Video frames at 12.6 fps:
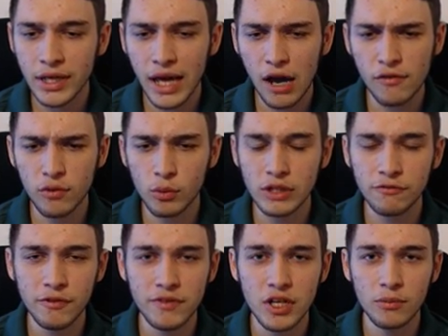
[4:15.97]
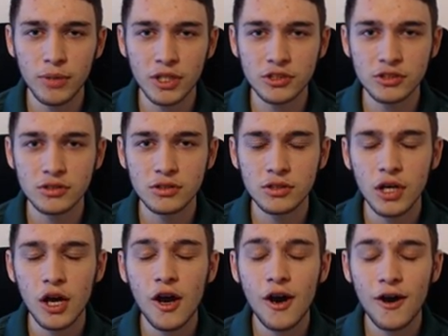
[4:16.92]
However, with the
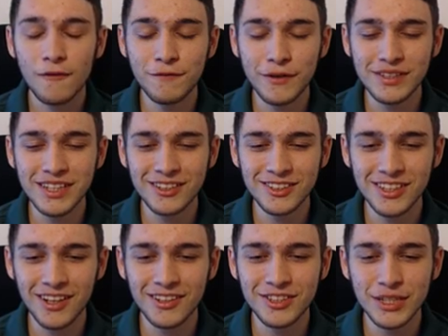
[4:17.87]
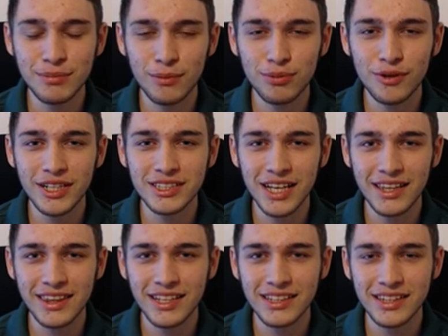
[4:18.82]
$1,500 cheaper price, I
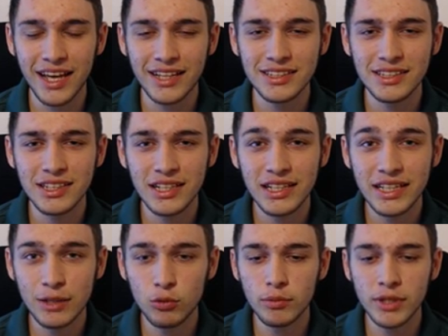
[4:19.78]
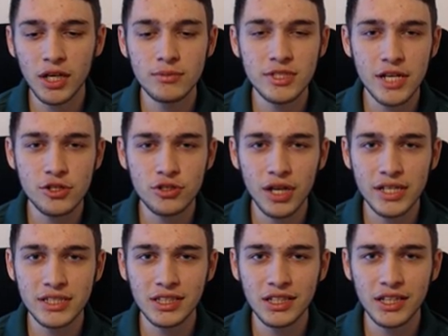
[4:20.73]
think that it will become
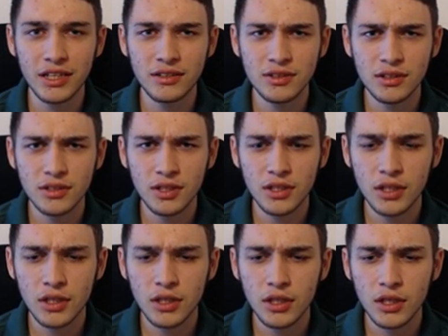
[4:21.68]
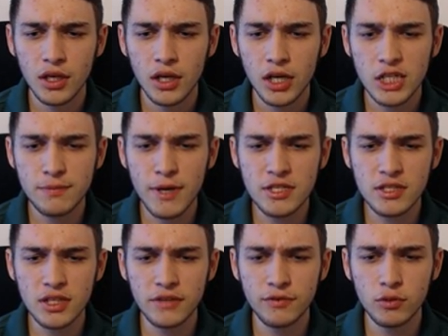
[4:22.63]
centralizing again.
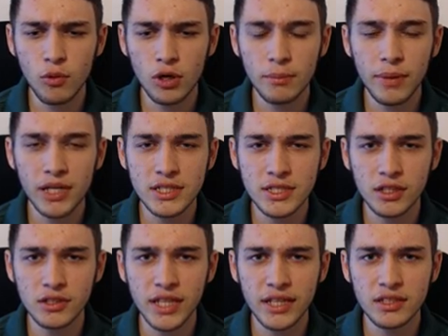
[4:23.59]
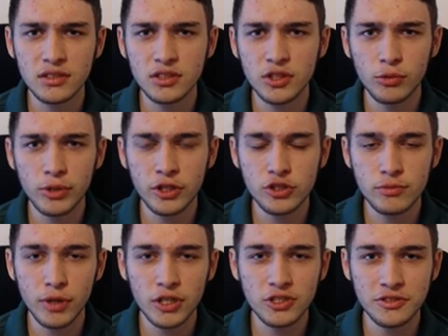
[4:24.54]
Especially if you want to buy sell, that's
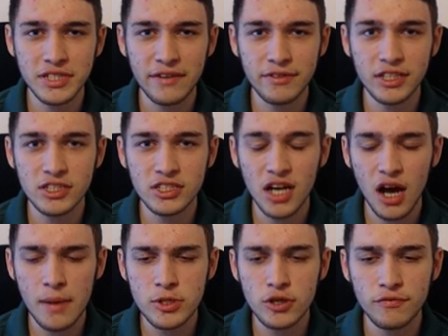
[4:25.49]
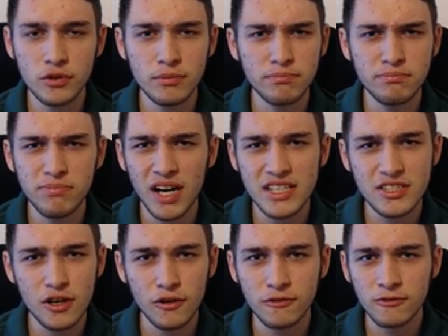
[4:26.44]
$300 you're saving each time. So if you buy
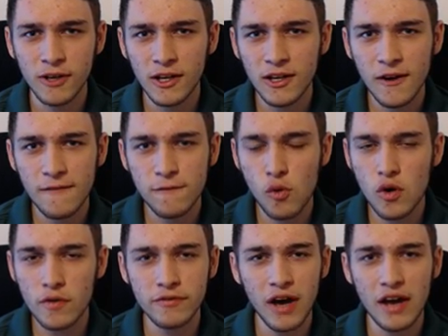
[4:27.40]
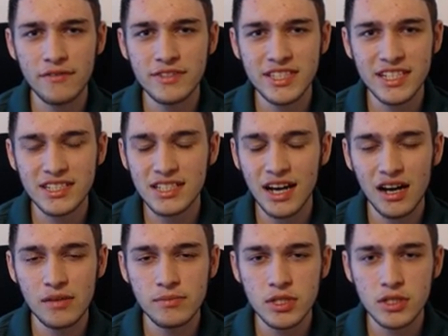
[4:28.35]
sell 4, 5, 6
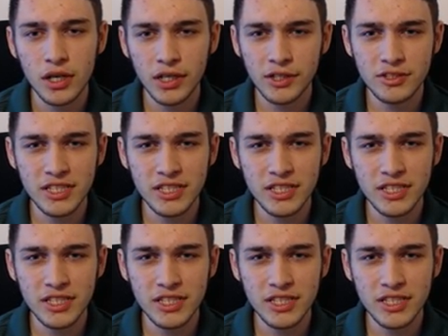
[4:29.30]
times, you're